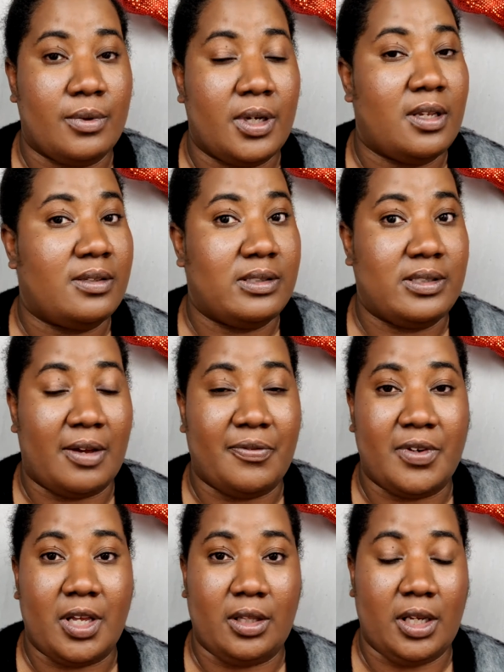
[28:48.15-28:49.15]
It is
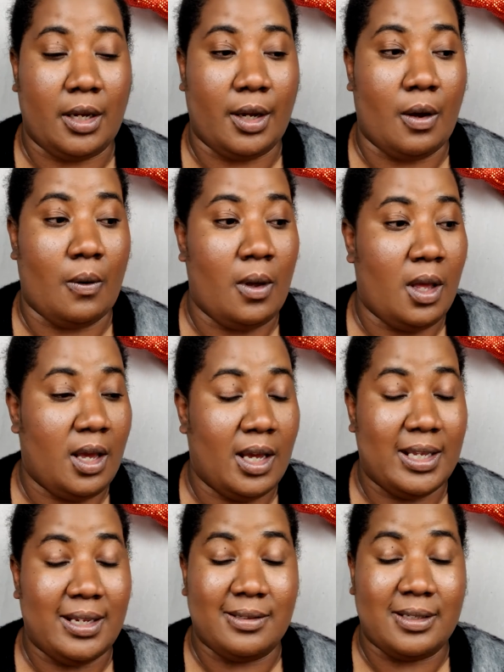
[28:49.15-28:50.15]
definitely a go.
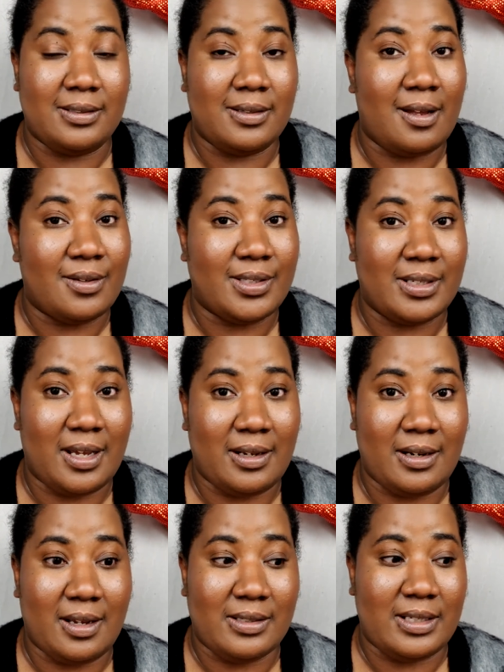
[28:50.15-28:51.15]
It is
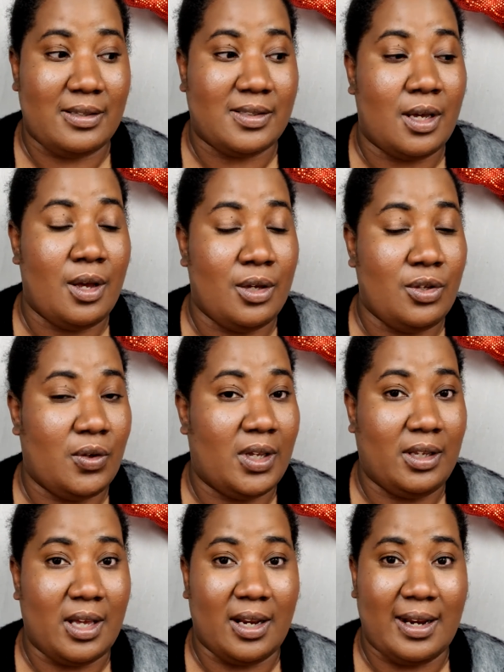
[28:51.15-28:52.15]
$6.99. You
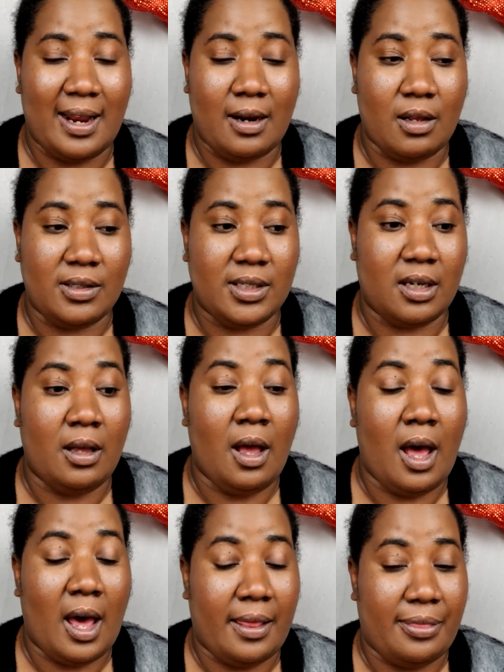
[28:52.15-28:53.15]
can get it at Ulta.
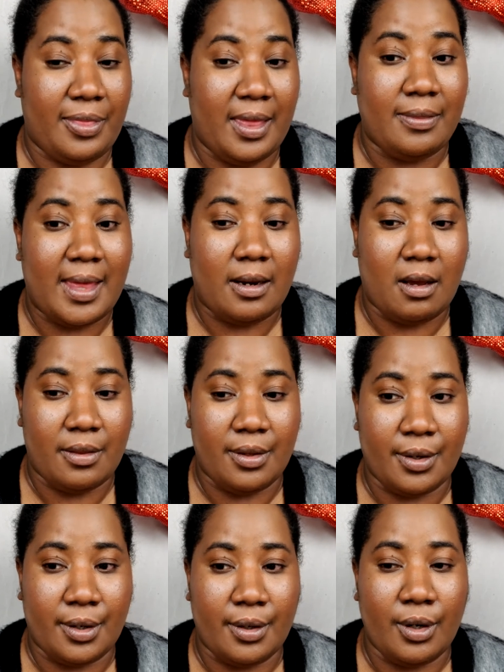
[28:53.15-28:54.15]
I think that
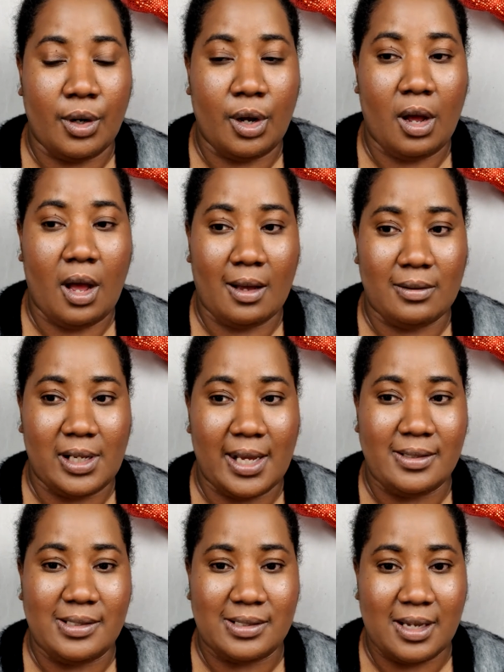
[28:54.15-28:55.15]
other
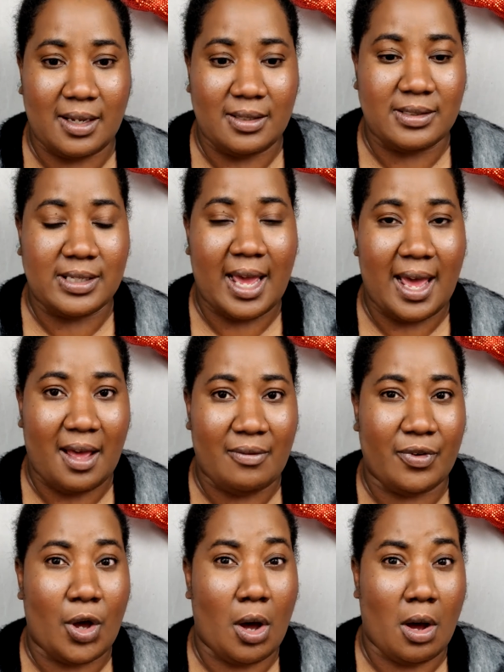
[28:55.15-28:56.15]
online sites
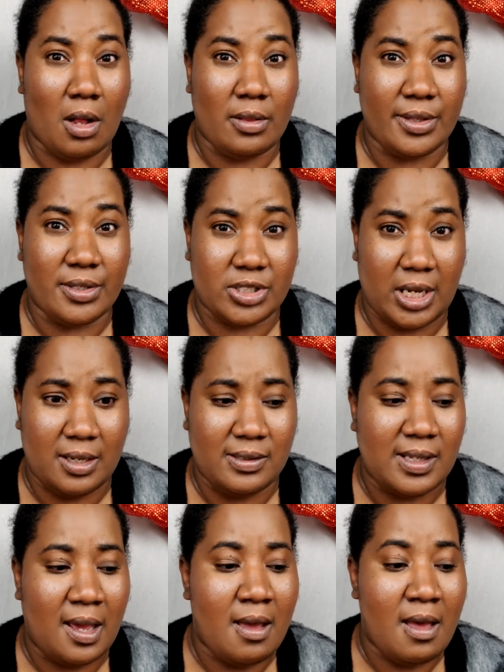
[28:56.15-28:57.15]
have all the
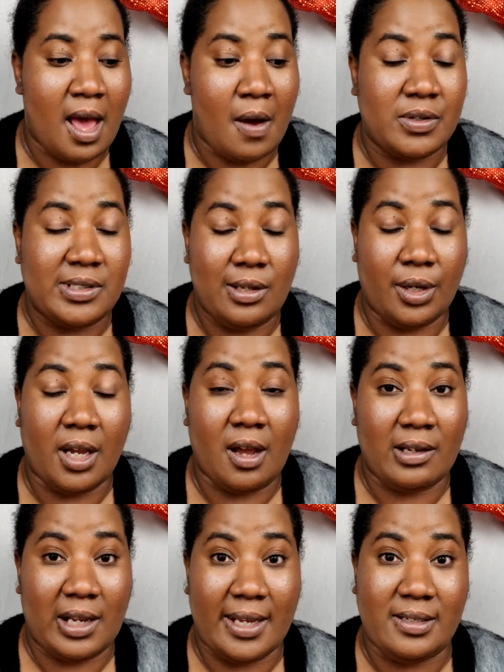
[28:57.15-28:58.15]
shades. I was looking
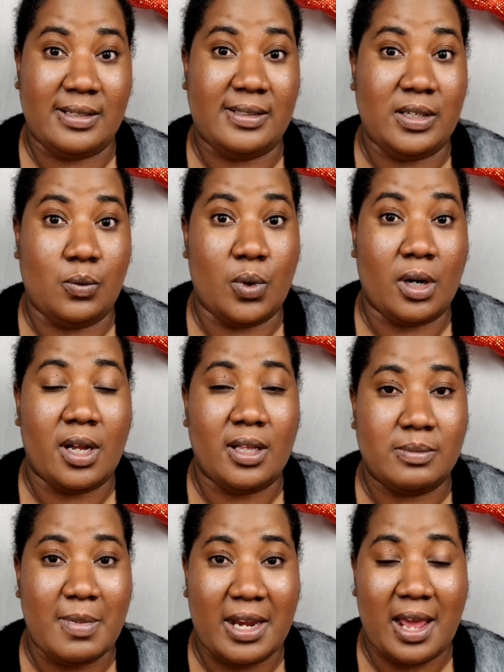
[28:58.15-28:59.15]
online to see where
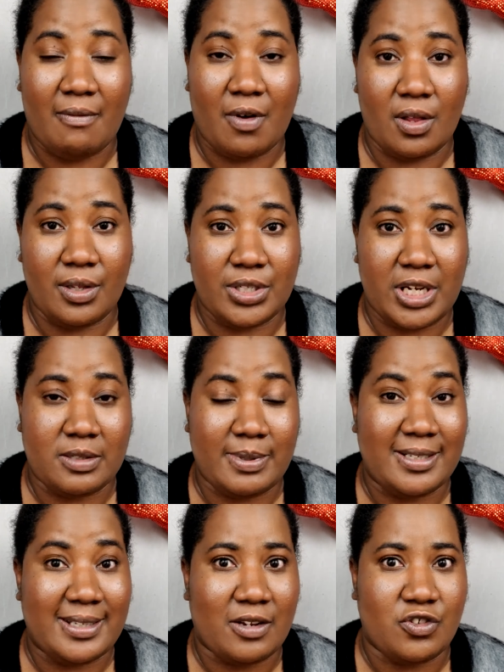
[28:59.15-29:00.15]
else might have all the shades
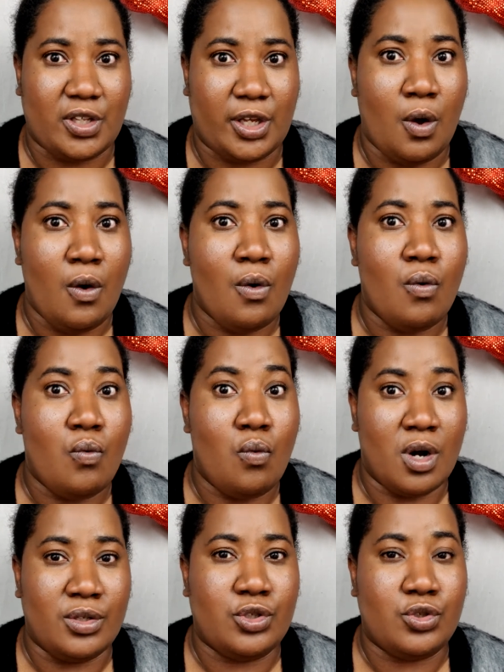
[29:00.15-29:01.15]
because I actually
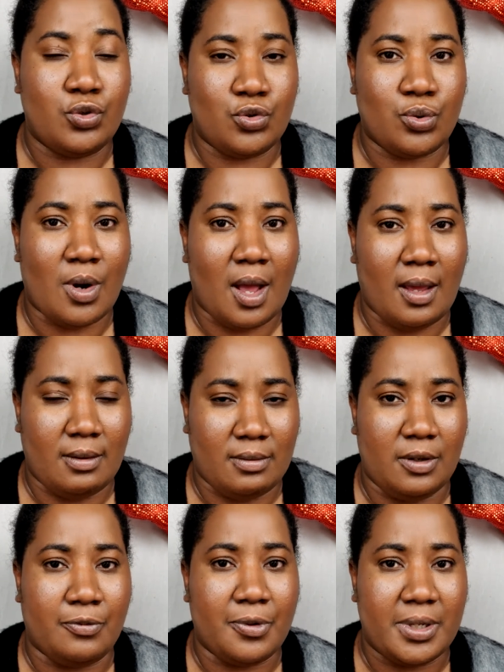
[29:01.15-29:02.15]
want to try
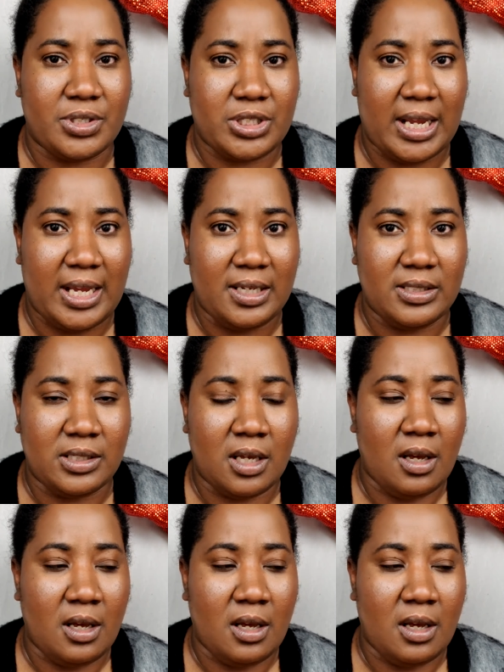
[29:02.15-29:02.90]
different shades.